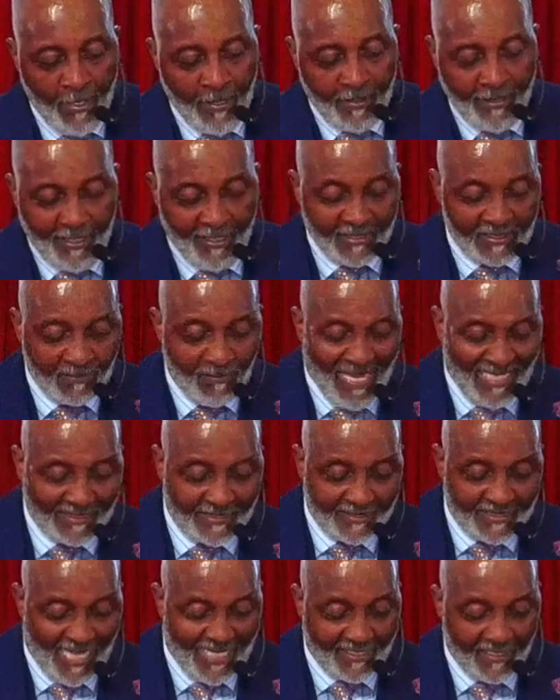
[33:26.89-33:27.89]
Here's my
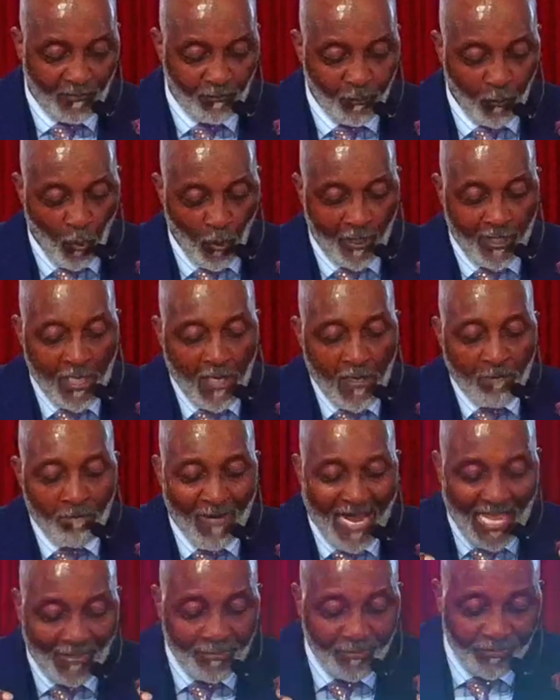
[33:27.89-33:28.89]
second point.
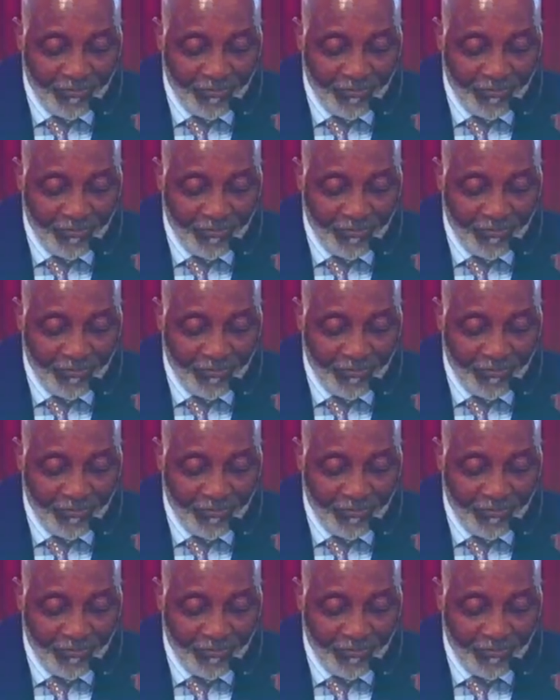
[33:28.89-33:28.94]
My